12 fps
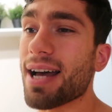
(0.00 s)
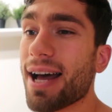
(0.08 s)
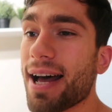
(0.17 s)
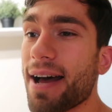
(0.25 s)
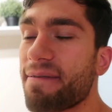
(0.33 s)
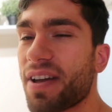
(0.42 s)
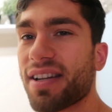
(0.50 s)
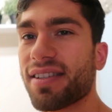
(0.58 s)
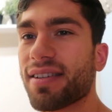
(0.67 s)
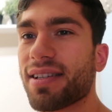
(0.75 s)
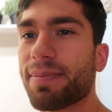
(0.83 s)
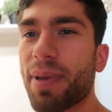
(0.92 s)

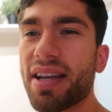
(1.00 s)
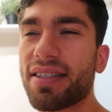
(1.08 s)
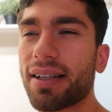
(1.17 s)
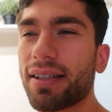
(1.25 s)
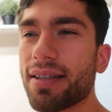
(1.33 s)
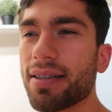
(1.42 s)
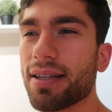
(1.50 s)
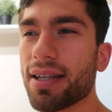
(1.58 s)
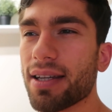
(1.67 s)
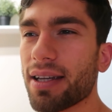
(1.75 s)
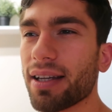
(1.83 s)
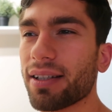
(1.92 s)
Venison is basically
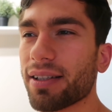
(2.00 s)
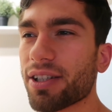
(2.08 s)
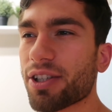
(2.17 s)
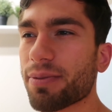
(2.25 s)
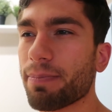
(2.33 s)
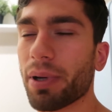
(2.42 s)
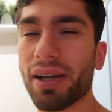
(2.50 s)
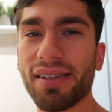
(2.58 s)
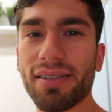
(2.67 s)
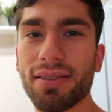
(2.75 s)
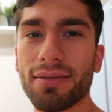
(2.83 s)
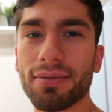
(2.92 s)
the English
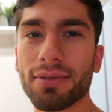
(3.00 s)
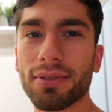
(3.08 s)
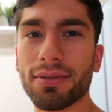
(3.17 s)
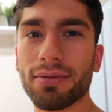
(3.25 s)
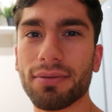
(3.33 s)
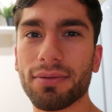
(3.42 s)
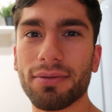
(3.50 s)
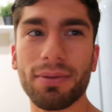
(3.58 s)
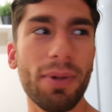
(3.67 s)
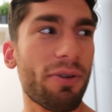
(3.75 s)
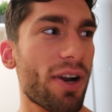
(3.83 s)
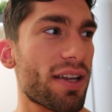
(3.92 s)
bison,
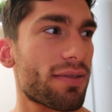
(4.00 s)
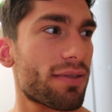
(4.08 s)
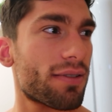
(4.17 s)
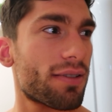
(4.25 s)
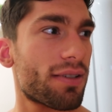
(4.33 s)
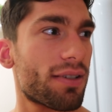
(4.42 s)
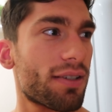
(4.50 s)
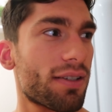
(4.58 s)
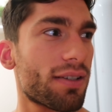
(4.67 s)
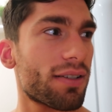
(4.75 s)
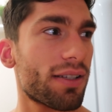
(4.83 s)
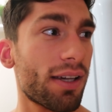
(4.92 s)
am I right?
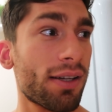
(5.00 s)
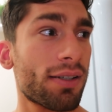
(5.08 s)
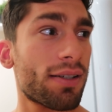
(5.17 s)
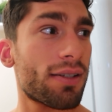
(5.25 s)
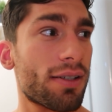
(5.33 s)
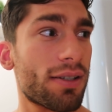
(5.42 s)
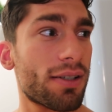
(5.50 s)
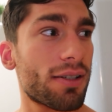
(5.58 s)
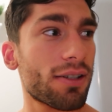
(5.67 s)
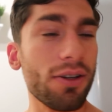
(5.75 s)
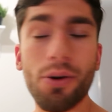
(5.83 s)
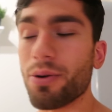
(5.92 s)
Yeah?
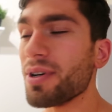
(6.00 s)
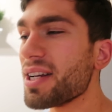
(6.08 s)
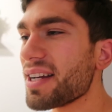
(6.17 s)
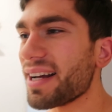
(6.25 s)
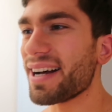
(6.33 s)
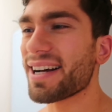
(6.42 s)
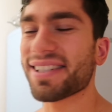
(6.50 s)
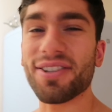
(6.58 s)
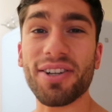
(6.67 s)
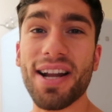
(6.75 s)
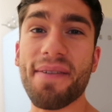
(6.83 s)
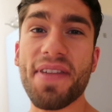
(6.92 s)
Cool. So I'm
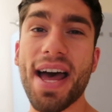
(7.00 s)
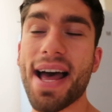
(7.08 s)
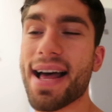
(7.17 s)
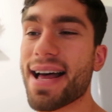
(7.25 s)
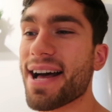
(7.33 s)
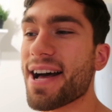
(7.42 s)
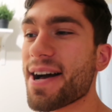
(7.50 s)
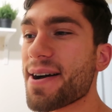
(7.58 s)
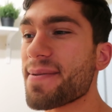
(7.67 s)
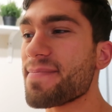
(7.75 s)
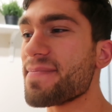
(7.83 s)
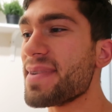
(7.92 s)
gonna have that.
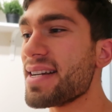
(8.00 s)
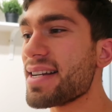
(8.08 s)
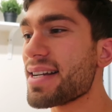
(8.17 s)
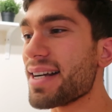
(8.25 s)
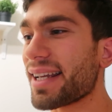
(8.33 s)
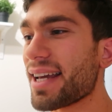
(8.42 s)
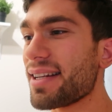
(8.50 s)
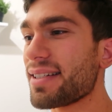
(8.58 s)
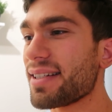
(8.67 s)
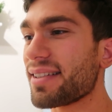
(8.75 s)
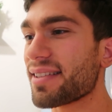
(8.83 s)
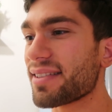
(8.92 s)
Again,
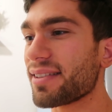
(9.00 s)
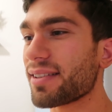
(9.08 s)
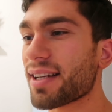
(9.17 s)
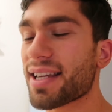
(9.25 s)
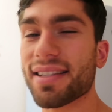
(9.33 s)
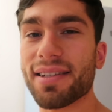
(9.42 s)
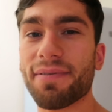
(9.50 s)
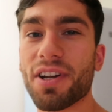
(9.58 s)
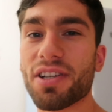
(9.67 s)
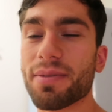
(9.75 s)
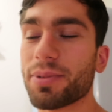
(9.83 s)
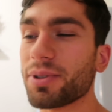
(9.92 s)
it doesn't look like he has any
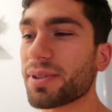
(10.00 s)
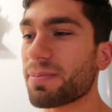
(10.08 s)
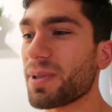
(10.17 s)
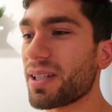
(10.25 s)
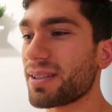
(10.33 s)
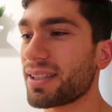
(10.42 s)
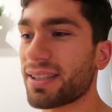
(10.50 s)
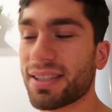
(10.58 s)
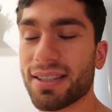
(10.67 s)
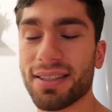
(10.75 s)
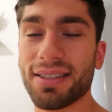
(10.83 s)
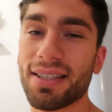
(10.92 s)
vegetables, but
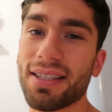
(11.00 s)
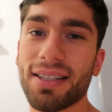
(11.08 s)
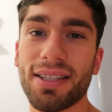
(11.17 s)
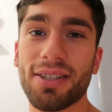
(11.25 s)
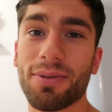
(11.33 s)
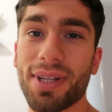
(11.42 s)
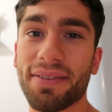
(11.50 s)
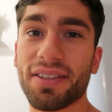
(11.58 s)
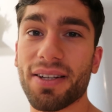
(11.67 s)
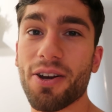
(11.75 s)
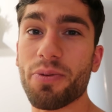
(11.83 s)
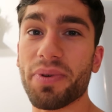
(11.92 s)
we'll have
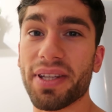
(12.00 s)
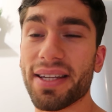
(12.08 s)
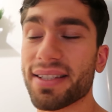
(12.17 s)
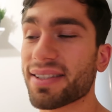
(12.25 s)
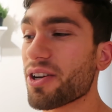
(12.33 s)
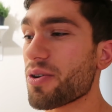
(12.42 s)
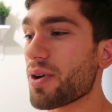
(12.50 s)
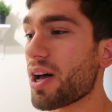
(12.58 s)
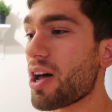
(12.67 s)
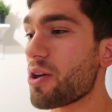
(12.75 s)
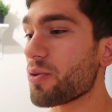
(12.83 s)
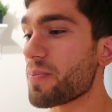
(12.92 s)
to cope with it. So
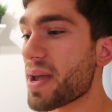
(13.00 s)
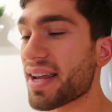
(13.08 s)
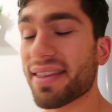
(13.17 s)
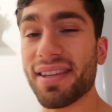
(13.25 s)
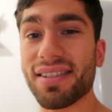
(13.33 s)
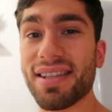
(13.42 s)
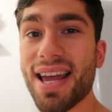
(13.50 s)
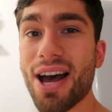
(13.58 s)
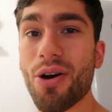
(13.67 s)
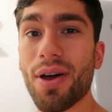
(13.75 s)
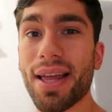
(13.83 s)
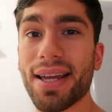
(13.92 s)
I'll make this
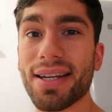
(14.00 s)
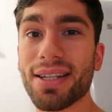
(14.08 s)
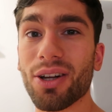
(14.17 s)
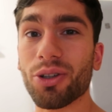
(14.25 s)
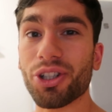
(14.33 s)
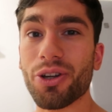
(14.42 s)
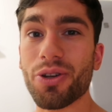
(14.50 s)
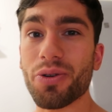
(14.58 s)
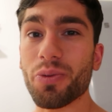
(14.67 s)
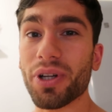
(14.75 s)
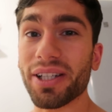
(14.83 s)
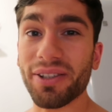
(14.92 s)
now and I'll show
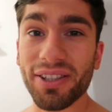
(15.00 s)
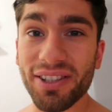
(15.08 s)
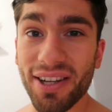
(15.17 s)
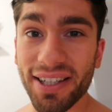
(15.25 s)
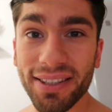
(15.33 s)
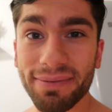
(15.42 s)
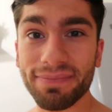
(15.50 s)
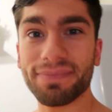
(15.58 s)
you what it looks like.